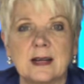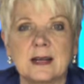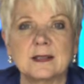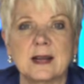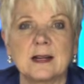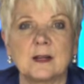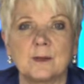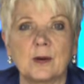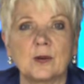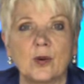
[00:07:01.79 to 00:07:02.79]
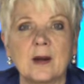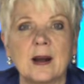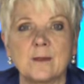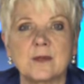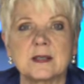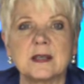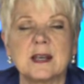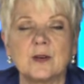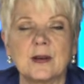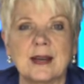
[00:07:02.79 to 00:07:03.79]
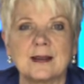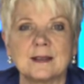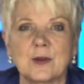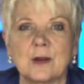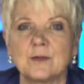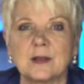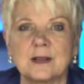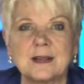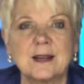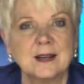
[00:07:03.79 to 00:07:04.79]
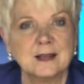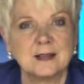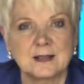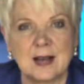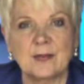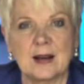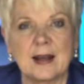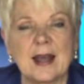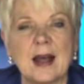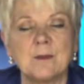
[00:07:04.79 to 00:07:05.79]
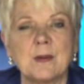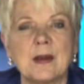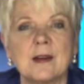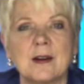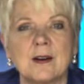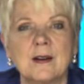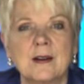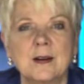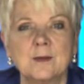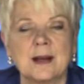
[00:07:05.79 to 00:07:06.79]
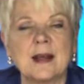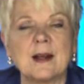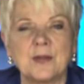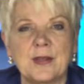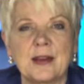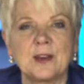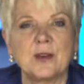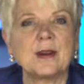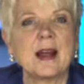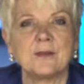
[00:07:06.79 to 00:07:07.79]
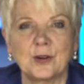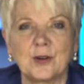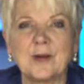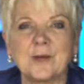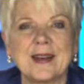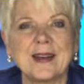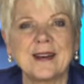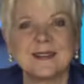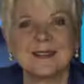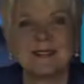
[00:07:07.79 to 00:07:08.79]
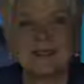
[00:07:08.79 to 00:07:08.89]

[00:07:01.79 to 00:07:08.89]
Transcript: excited about going up to see you again, so I'm really sad that I can't be there. But again, thank you and have a great weekend.